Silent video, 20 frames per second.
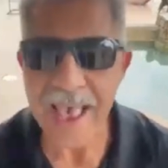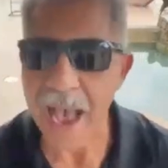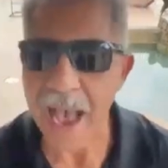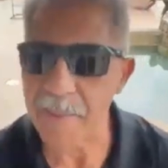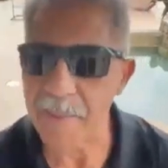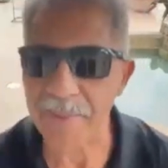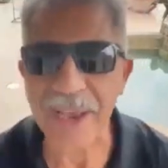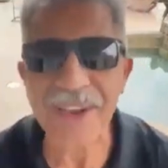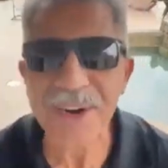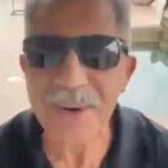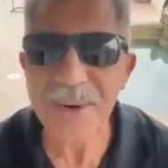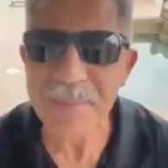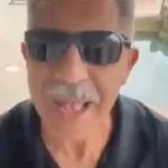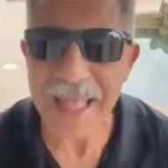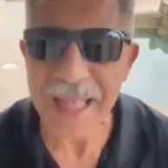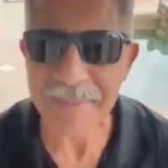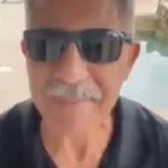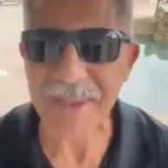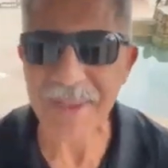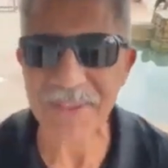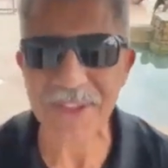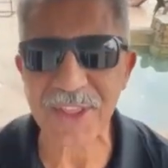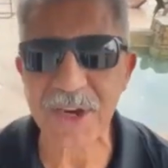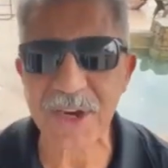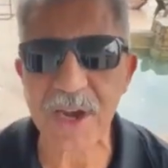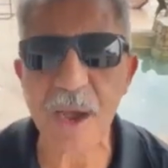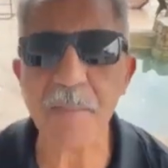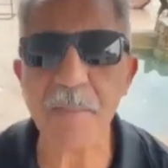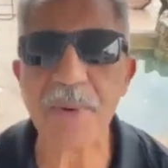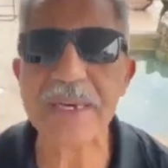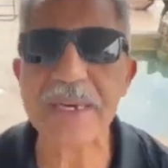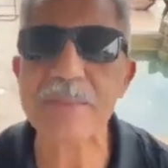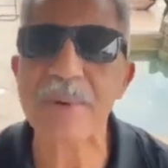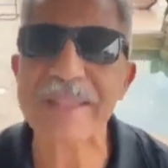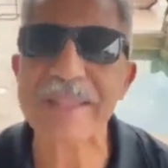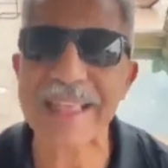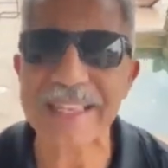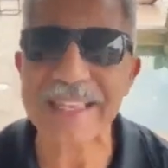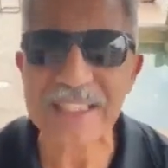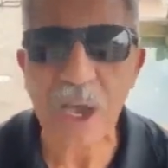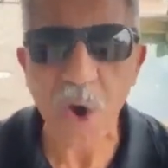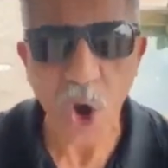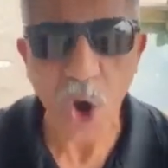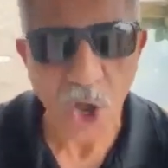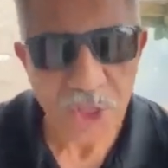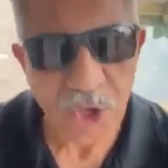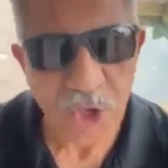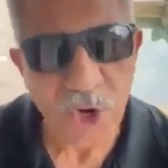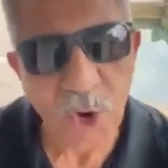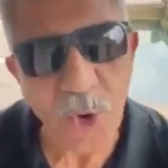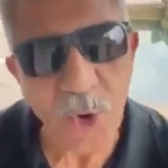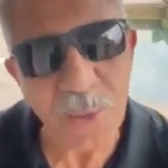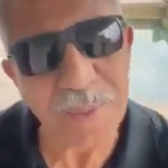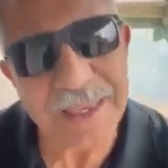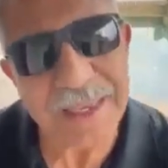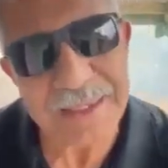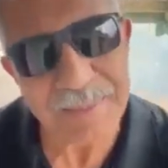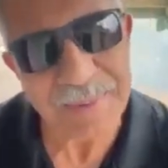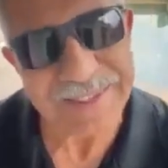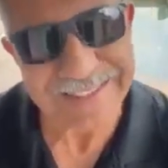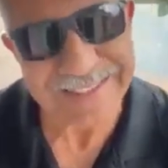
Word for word: I'm not here to badmouth other companies, but that's how other home based